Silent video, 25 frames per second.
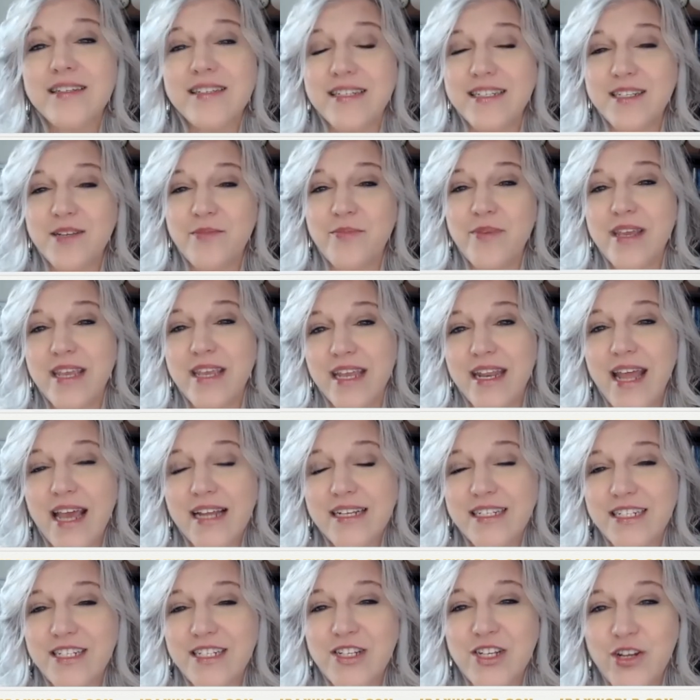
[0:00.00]
and to be
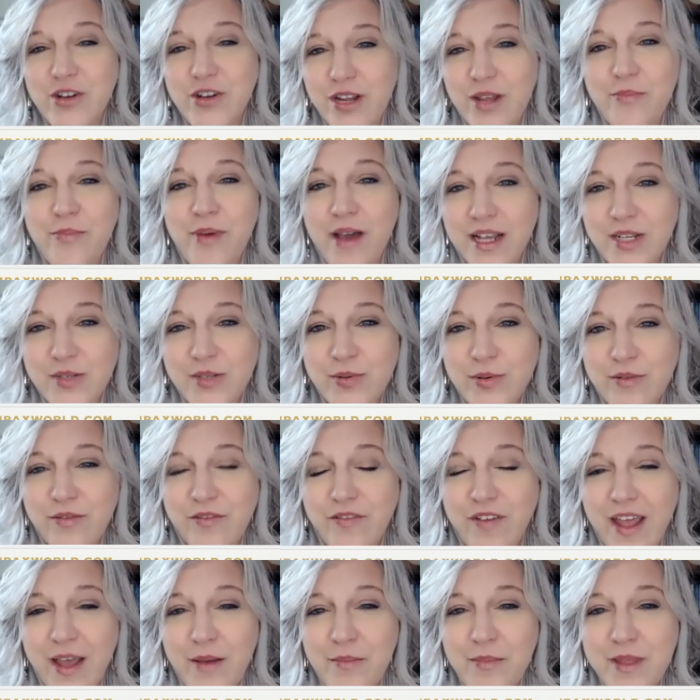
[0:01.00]
connected to your Impacts World
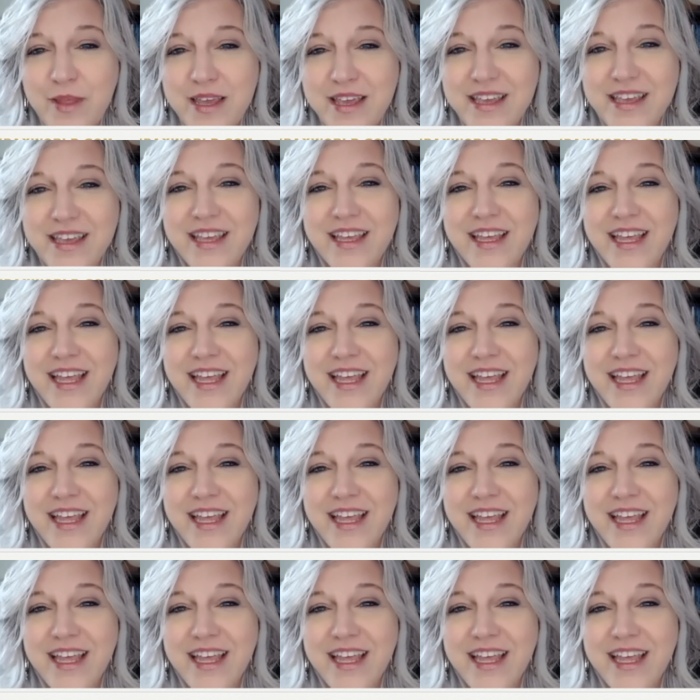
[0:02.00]
family.